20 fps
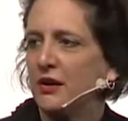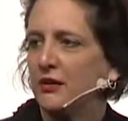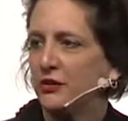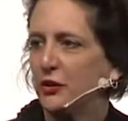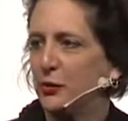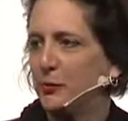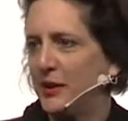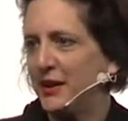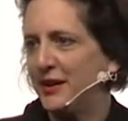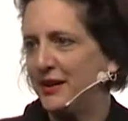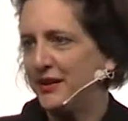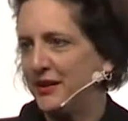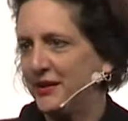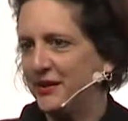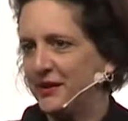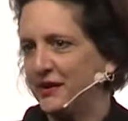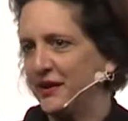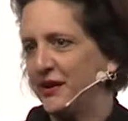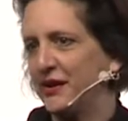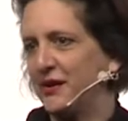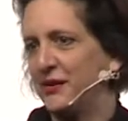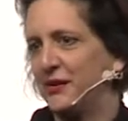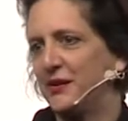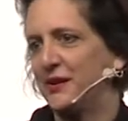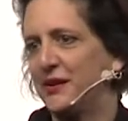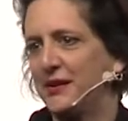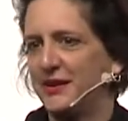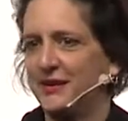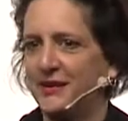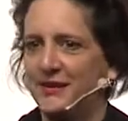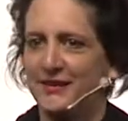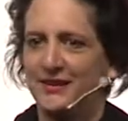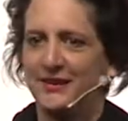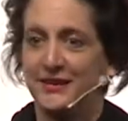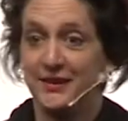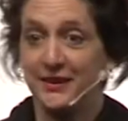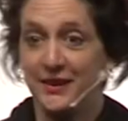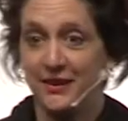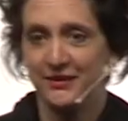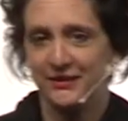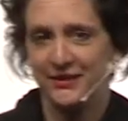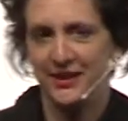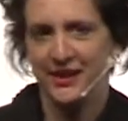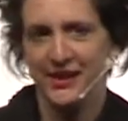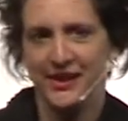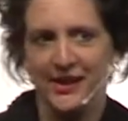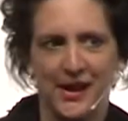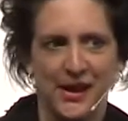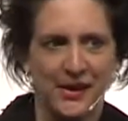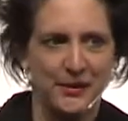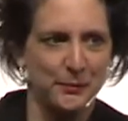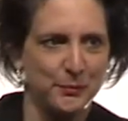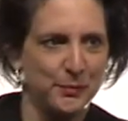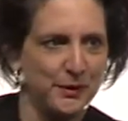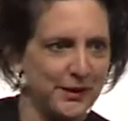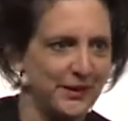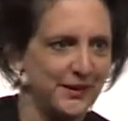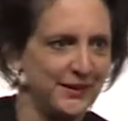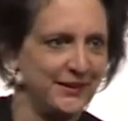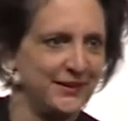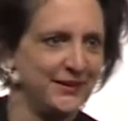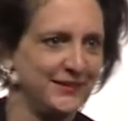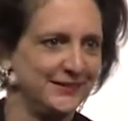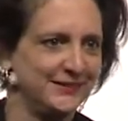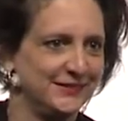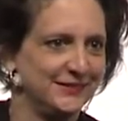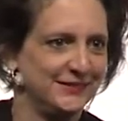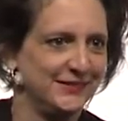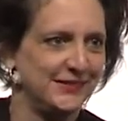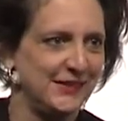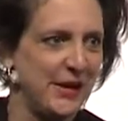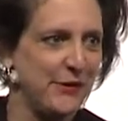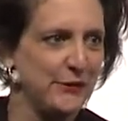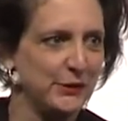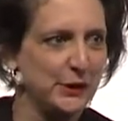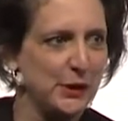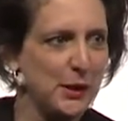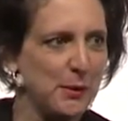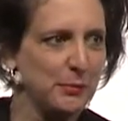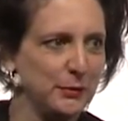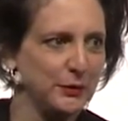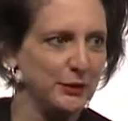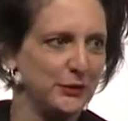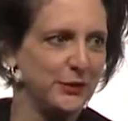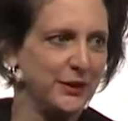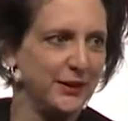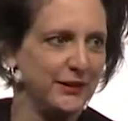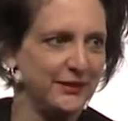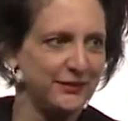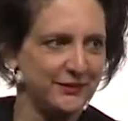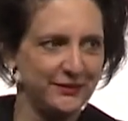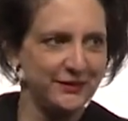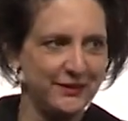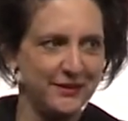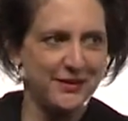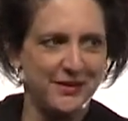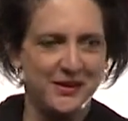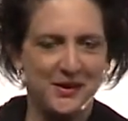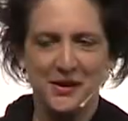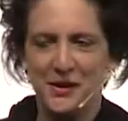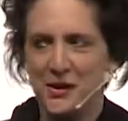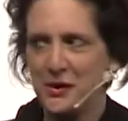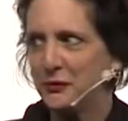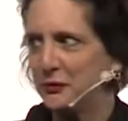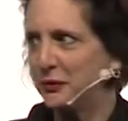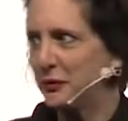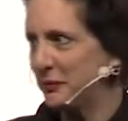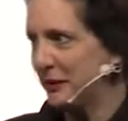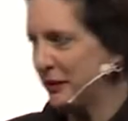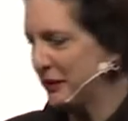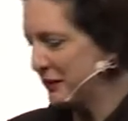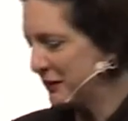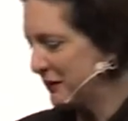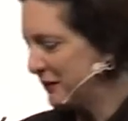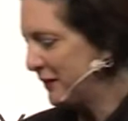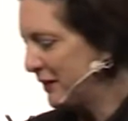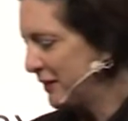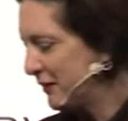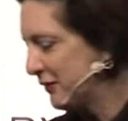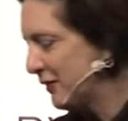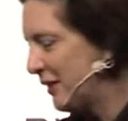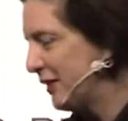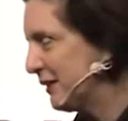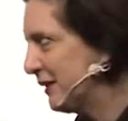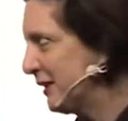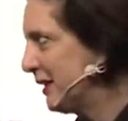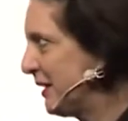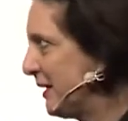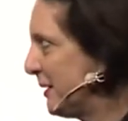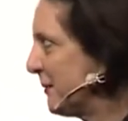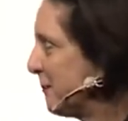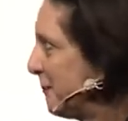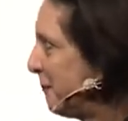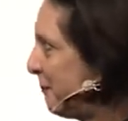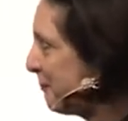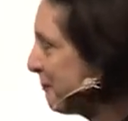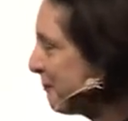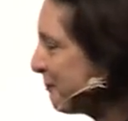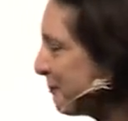So about a year ago, I was hanging out at a bar, having a couple of drinks with my good friend John Lee.